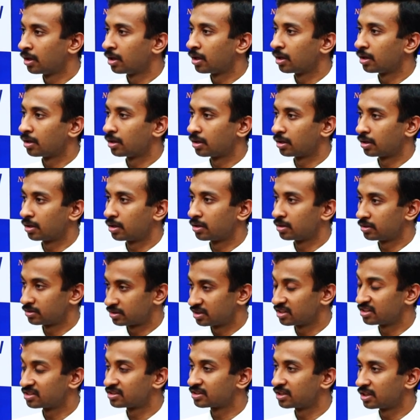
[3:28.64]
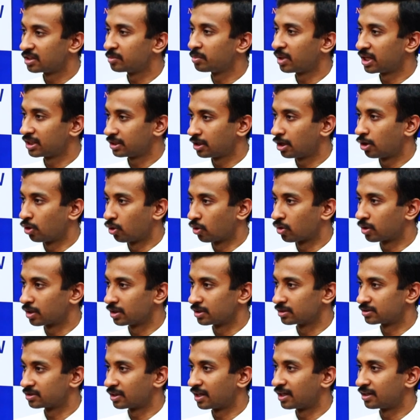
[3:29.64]
resisted by the
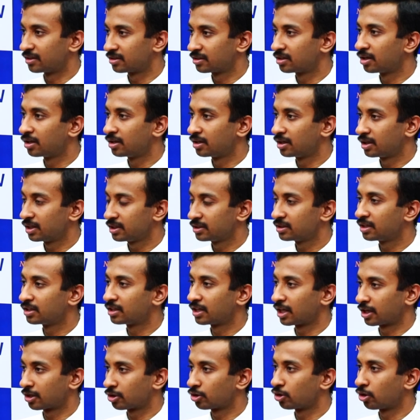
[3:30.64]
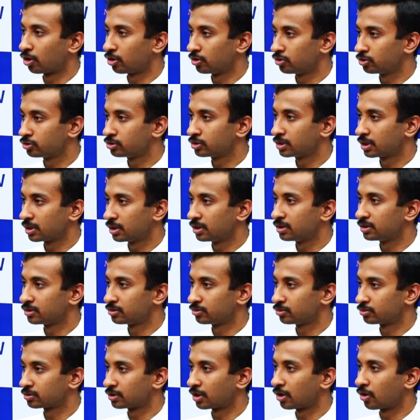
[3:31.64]
locals. And thirdly, the technological
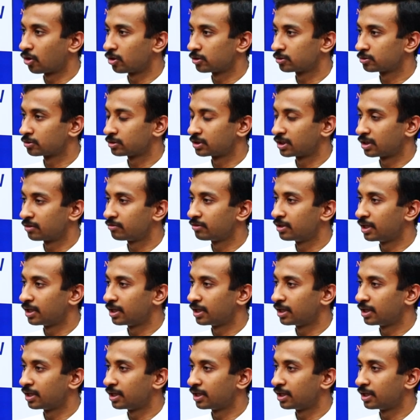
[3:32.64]
issues are also there.